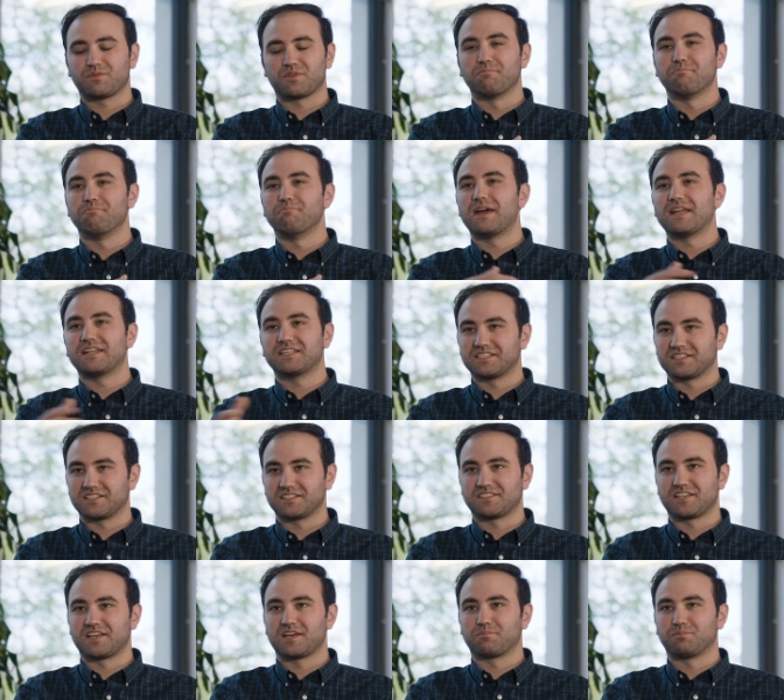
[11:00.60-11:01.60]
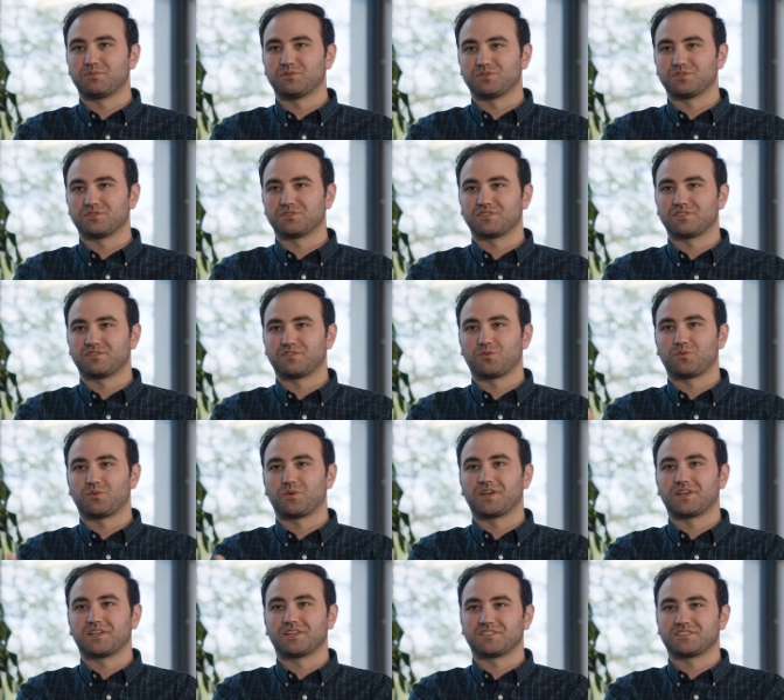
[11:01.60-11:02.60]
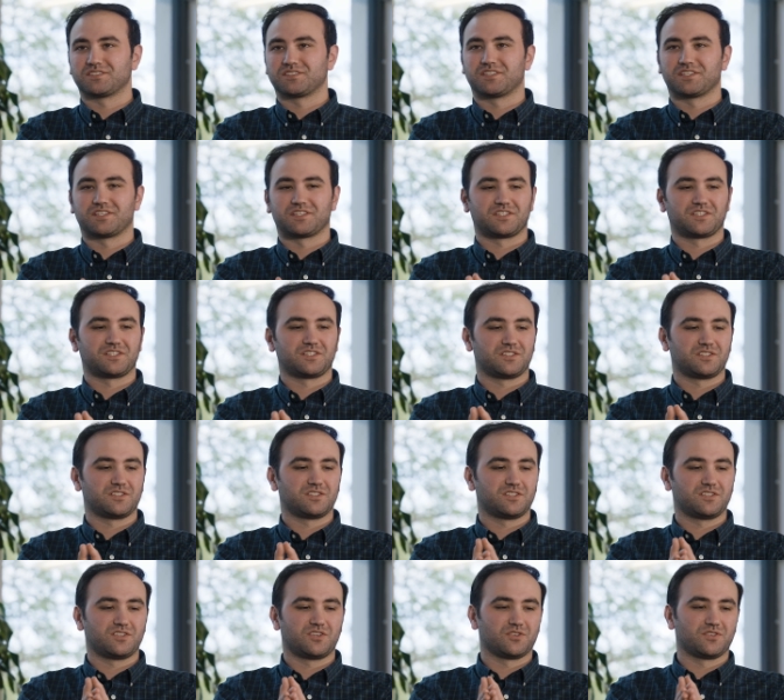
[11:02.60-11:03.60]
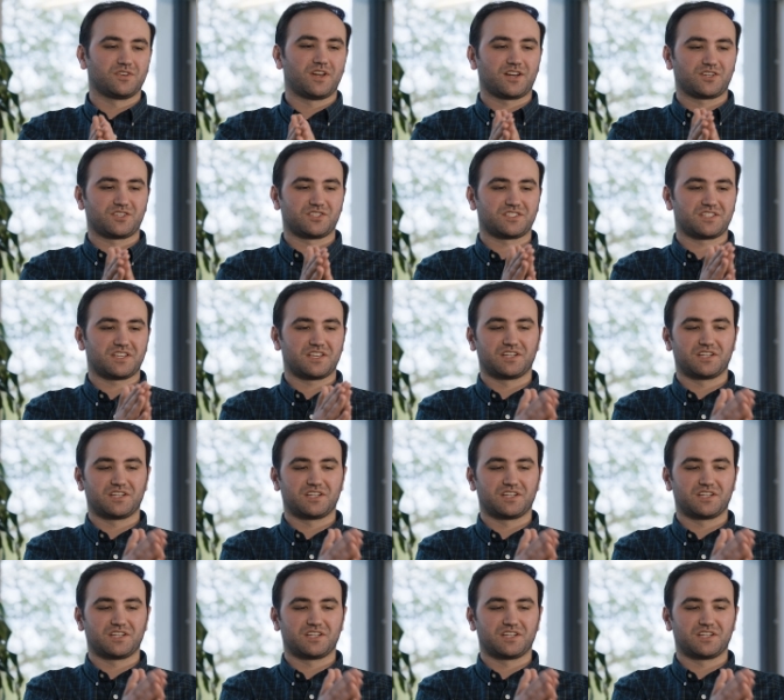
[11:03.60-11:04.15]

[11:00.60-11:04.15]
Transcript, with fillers: of the many examples of the ways that you're not just